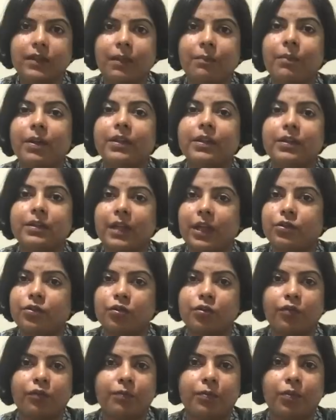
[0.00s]
But the
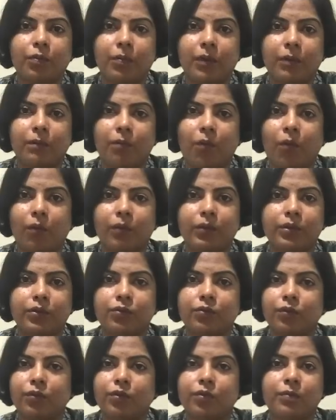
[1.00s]
texture of pubic bone is
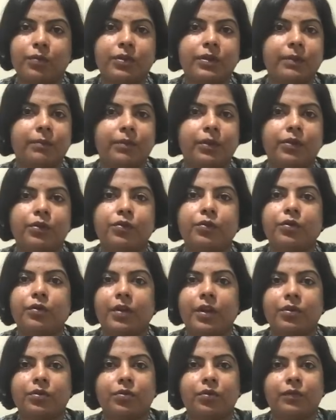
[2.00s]
going to be similar to the
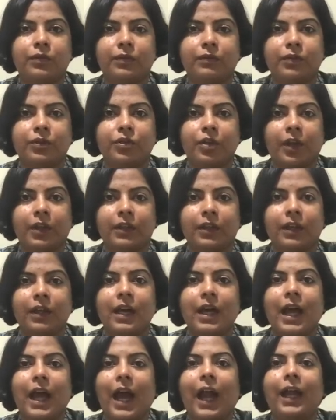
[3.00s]
rest of the vagina,
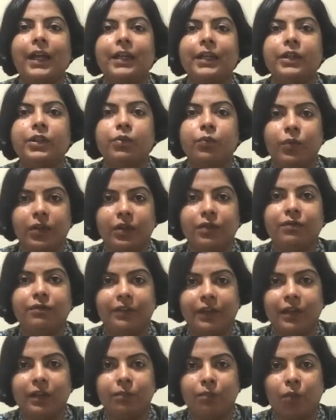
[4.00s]
and it will
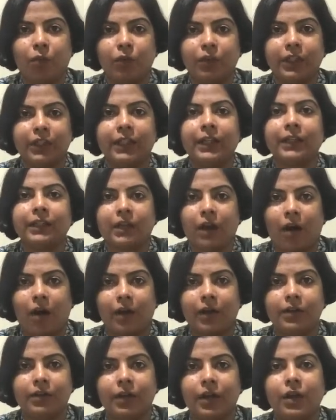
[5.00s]
feel bony and
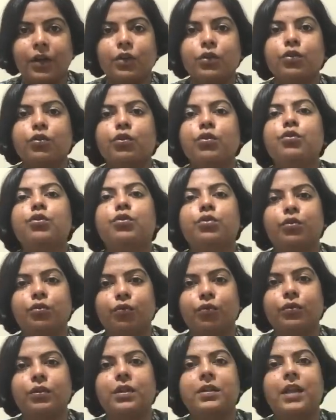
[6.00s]
hard. So you should
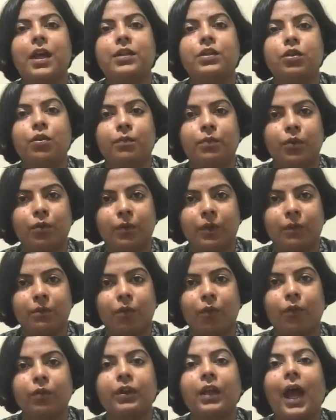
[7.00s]
know that that's your pubic
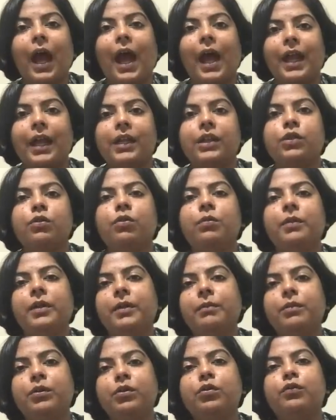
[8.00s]
bone, and you will be
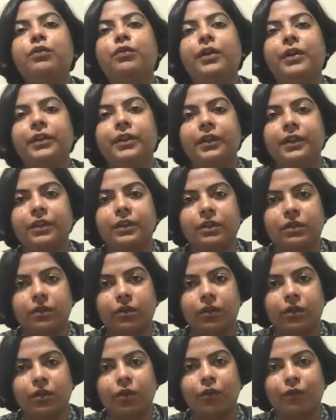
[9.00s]
able to further
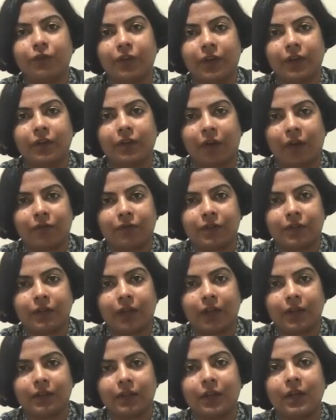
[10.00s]
insert your finger after
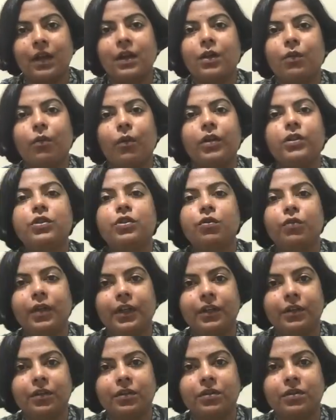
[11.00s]
that. Once you
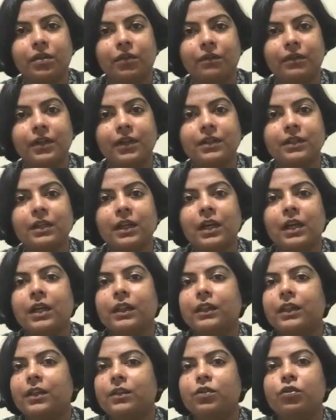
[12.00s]
hit the cervix,
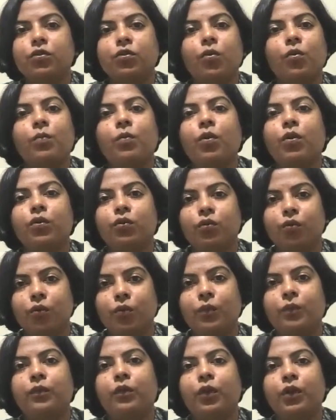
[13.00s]
there is no more
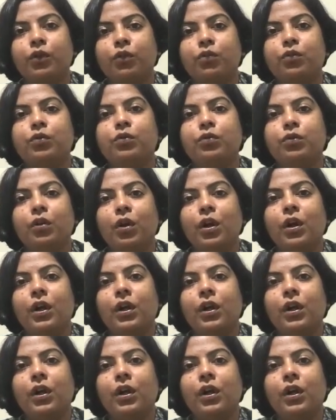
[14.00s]
room for you to